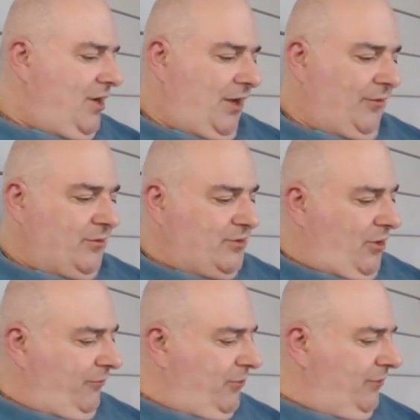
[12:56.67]
Others
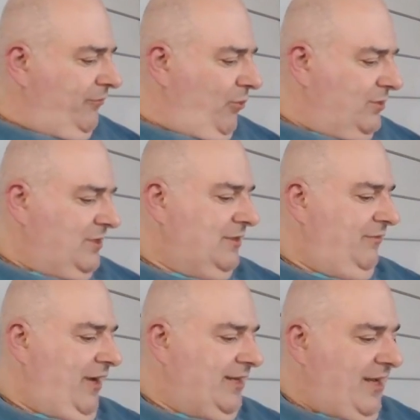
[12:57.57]
offer the forces of
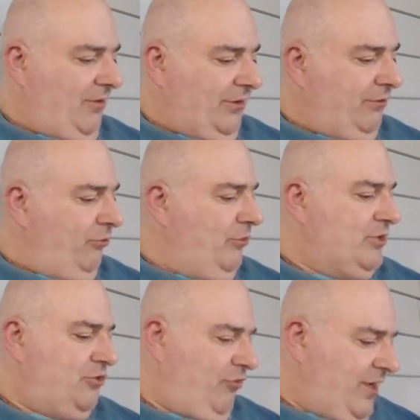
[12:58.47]
vitality through
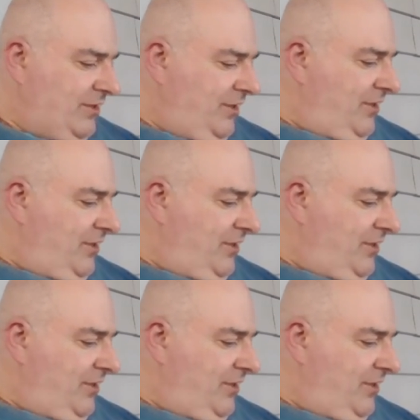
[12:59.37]
restraint